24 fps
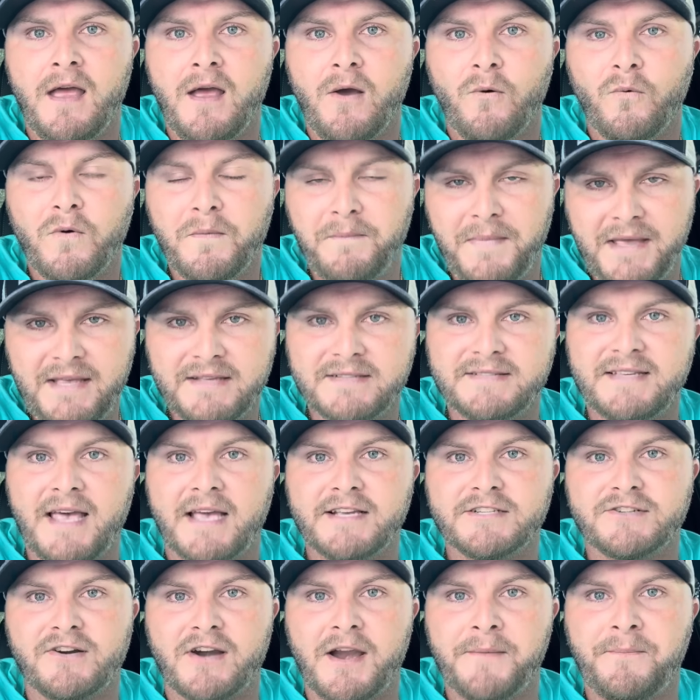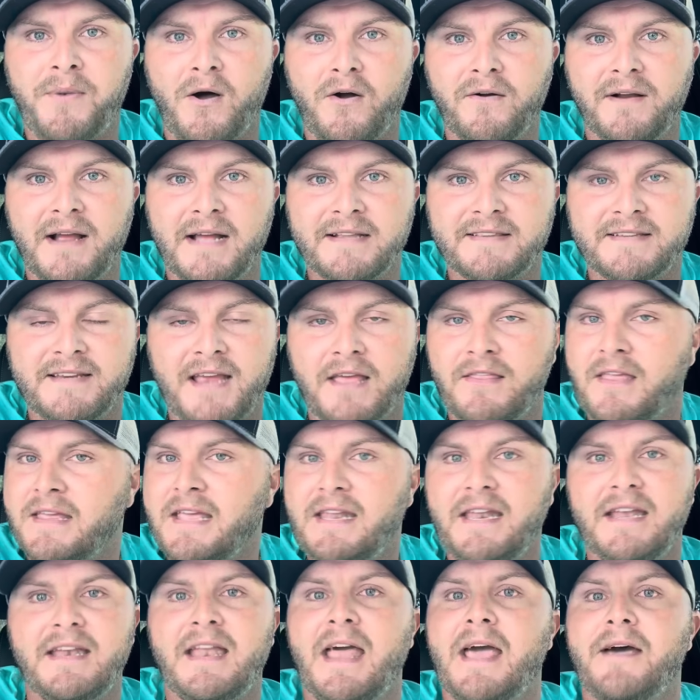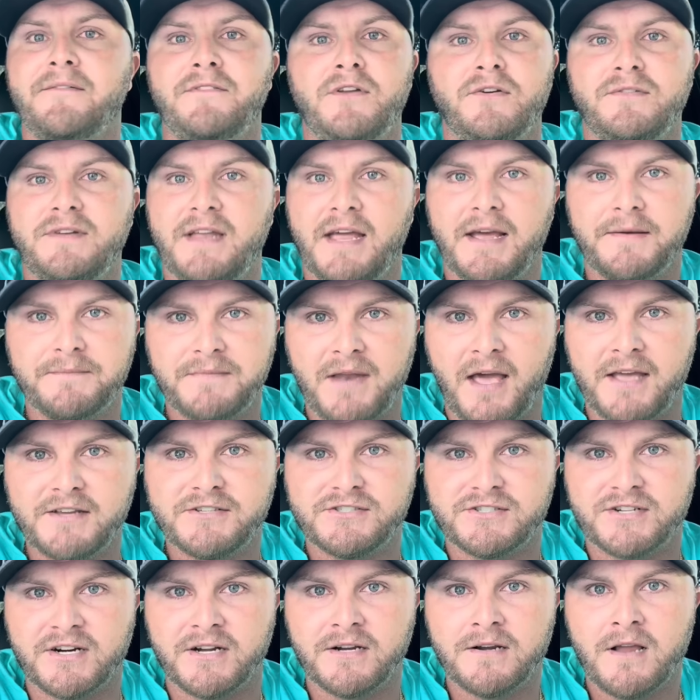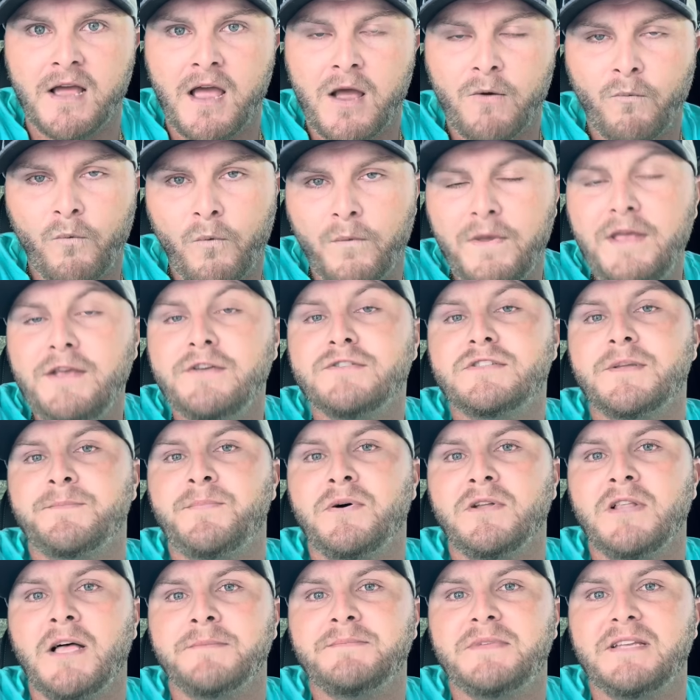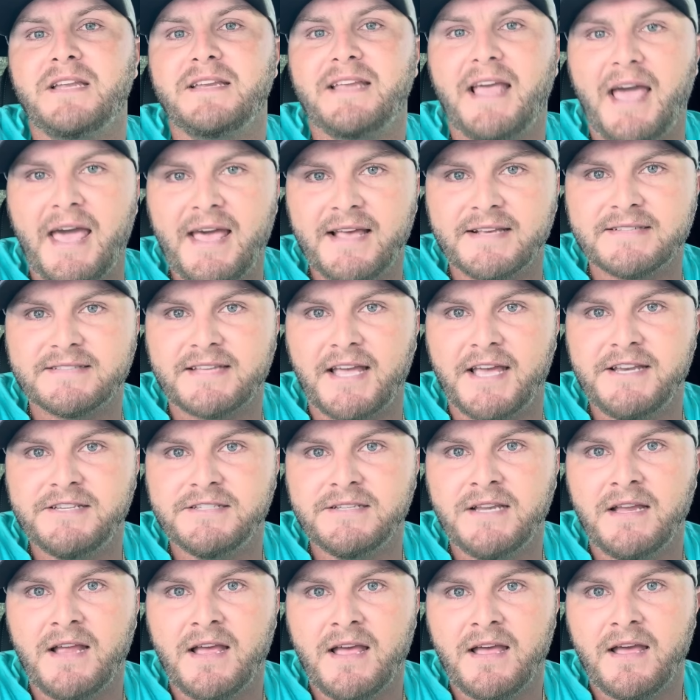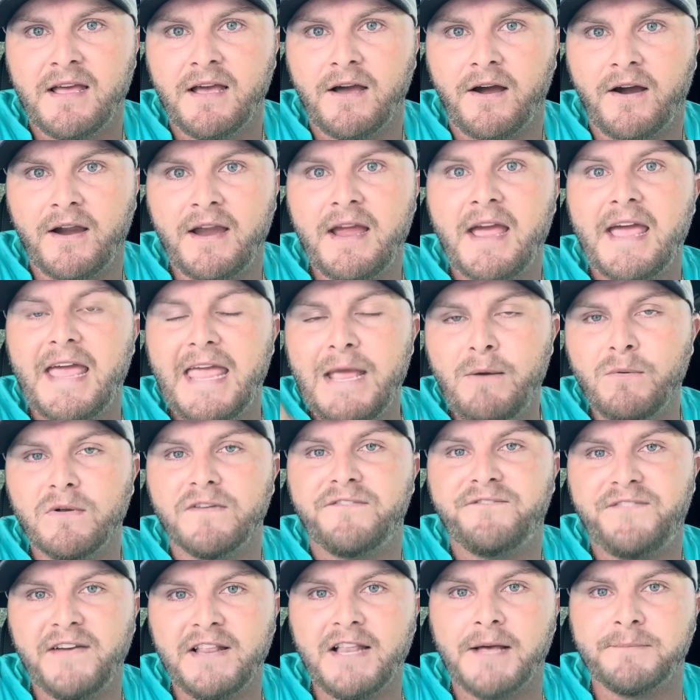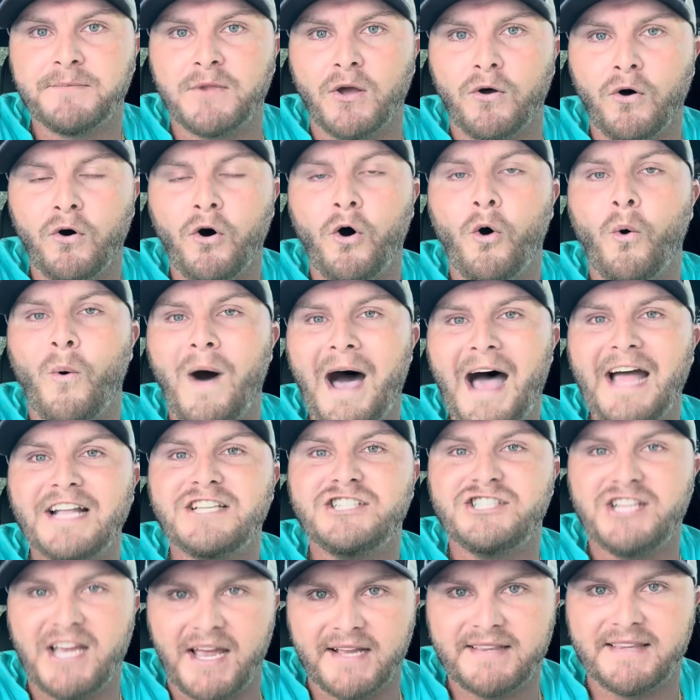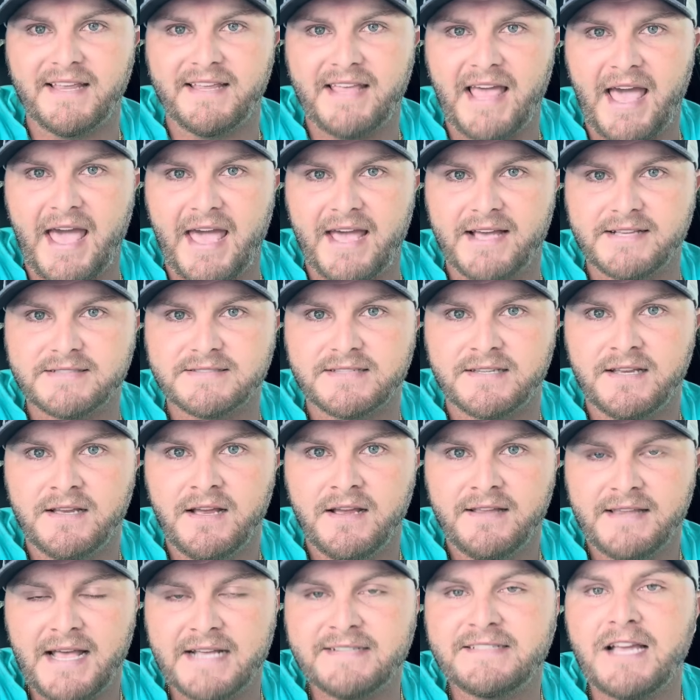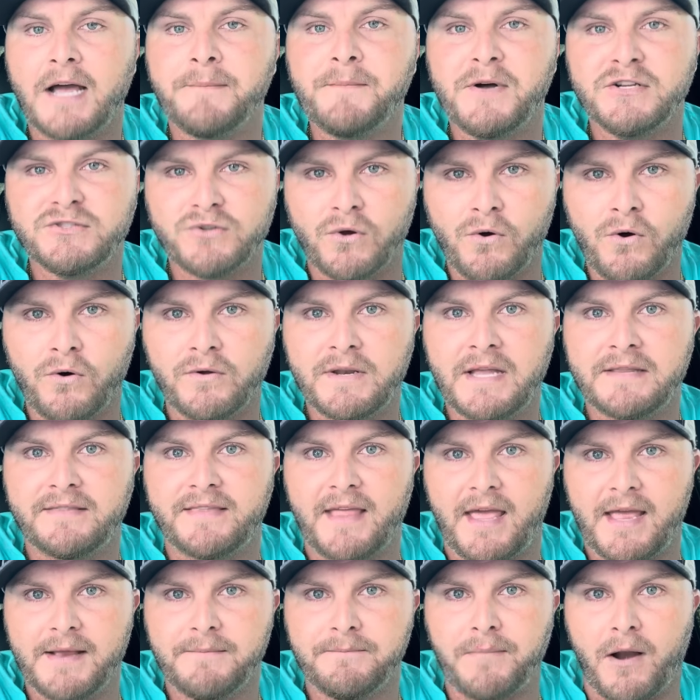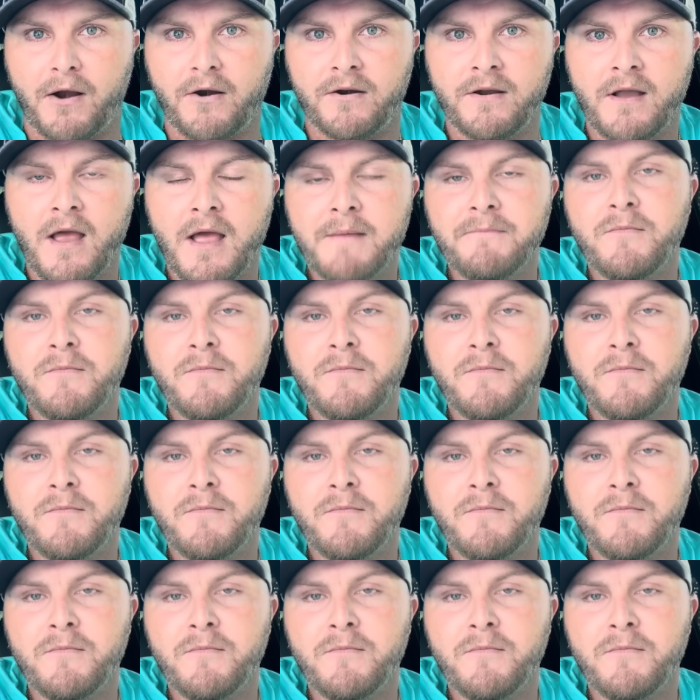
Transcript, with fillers: When me and Zach's grandpa got together, he didn't have no damn nice truck. When we used to pull up to the gas station, all right, he would fill up the oil while I checked the gas. That's how much oil that thing burnt.